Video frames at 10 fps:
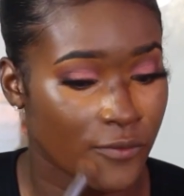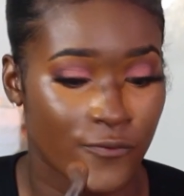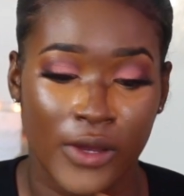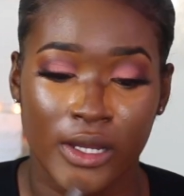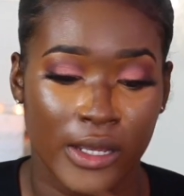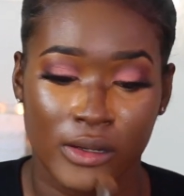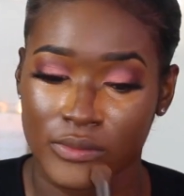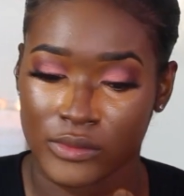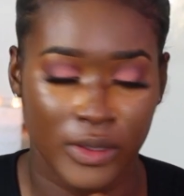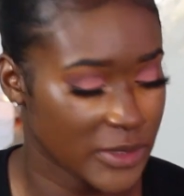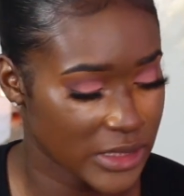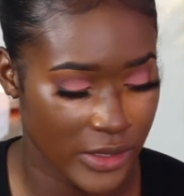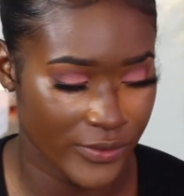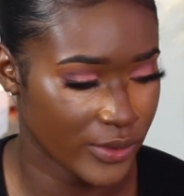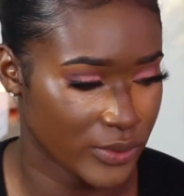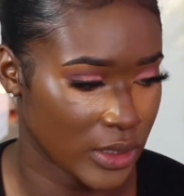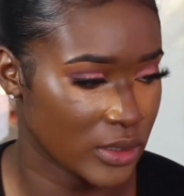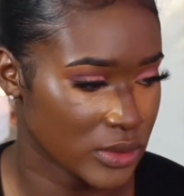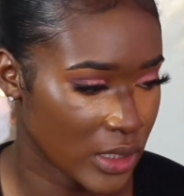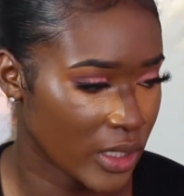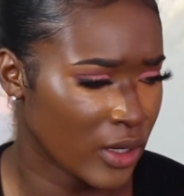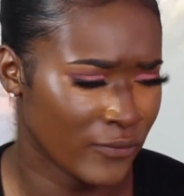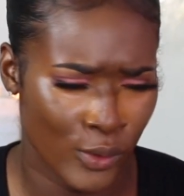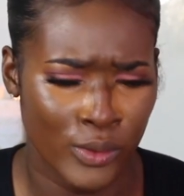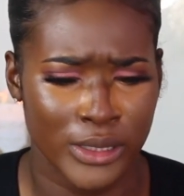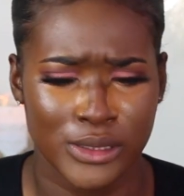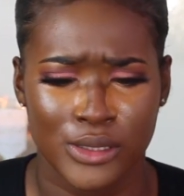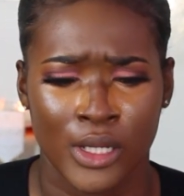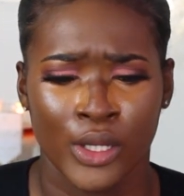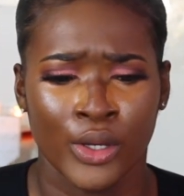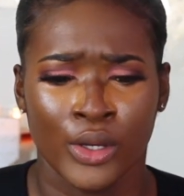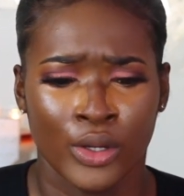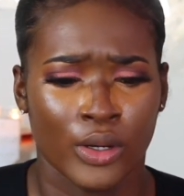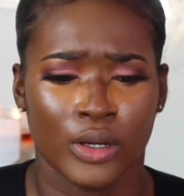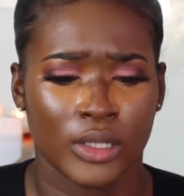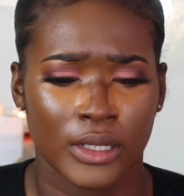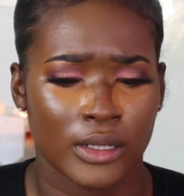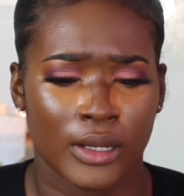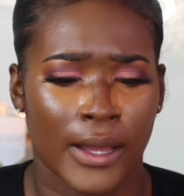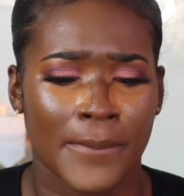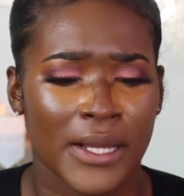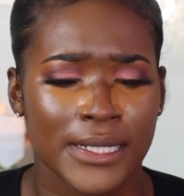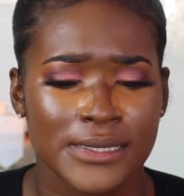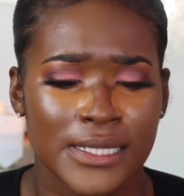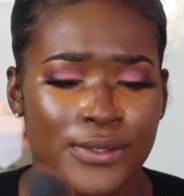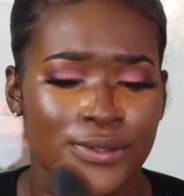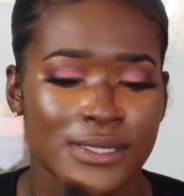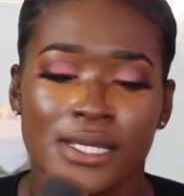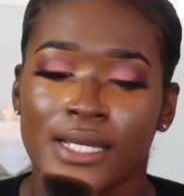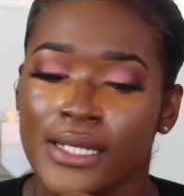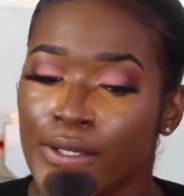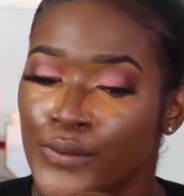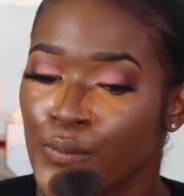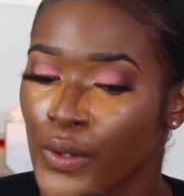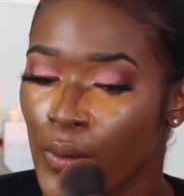fuck the material things. Like, of course, I'm not gonna sit here and say like I'm